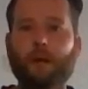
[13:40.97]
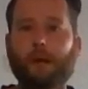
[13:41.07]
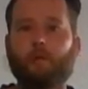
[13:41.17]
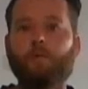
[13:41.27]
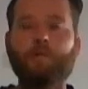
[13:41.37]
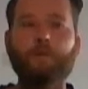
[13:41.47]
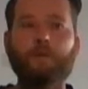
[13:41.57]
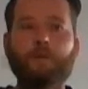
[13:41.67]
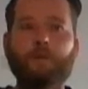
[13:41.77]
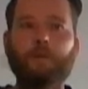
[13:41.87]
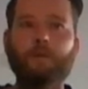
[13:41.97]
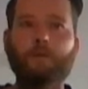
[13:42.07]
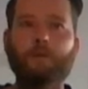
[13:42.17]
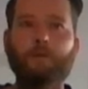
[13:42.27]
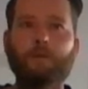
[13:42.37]
how often do we
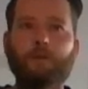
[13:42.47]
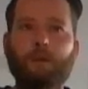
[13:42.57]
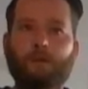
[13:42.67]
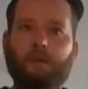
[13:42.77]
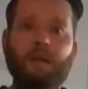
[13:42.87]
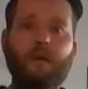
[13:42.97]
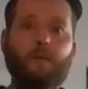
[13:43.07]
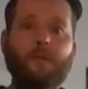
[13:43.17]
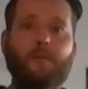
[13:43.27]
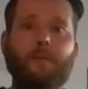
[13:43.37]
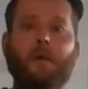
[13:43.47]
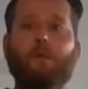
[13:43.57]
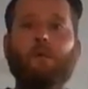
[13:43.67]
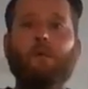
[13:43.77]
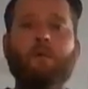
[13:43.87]
think much
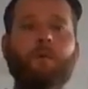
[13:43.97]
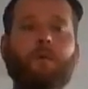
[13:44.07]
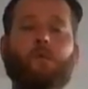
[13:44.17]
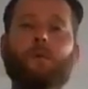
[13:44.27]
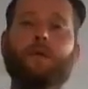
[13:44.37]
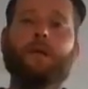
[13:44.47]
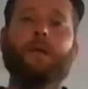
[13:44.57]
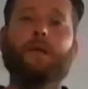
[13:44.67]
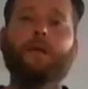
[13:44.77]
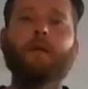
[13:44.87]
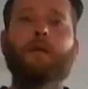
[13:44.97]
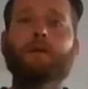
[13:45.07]
about what we're doing, what we're eating,